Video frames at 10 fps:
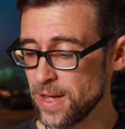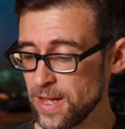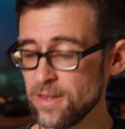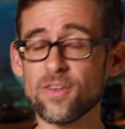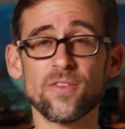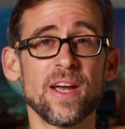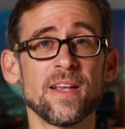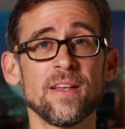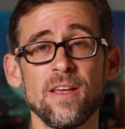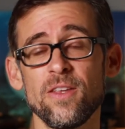
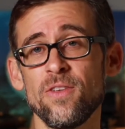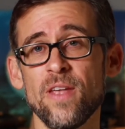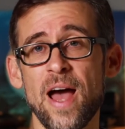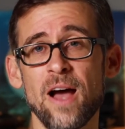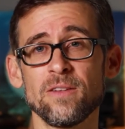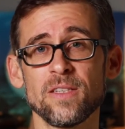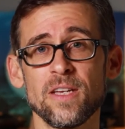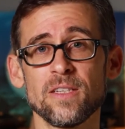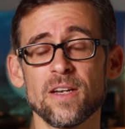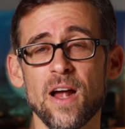integrated into the housing
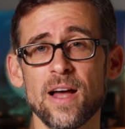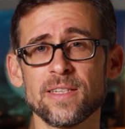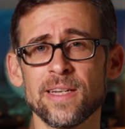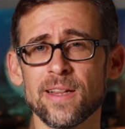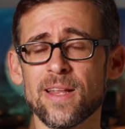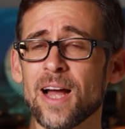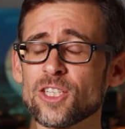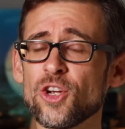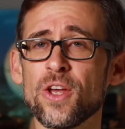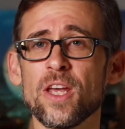is a nice little
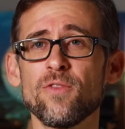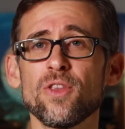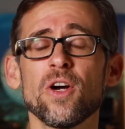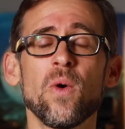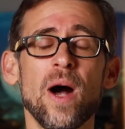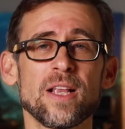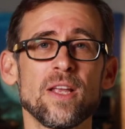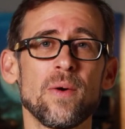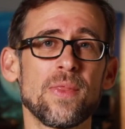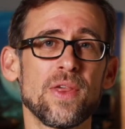touch, even though I
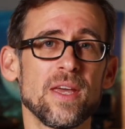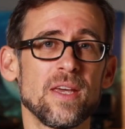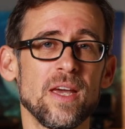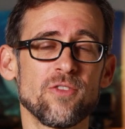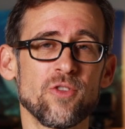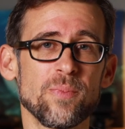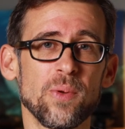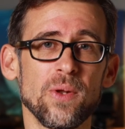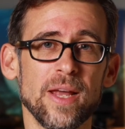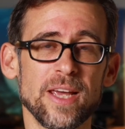don't think it
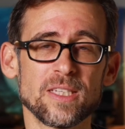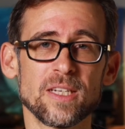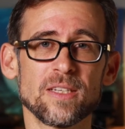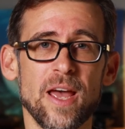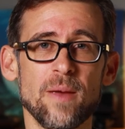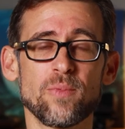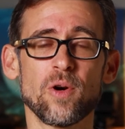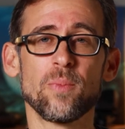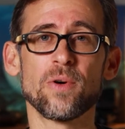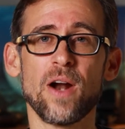replaces a
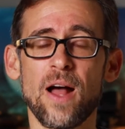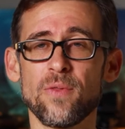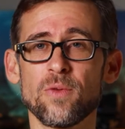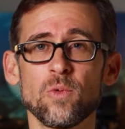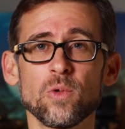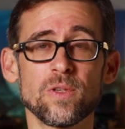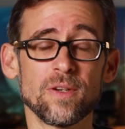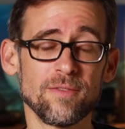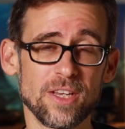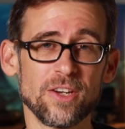proper
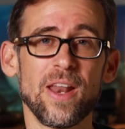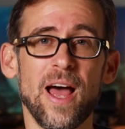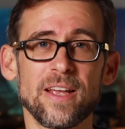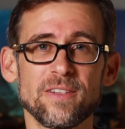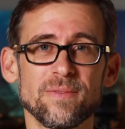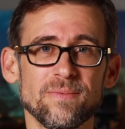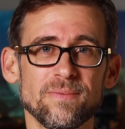underwater video light.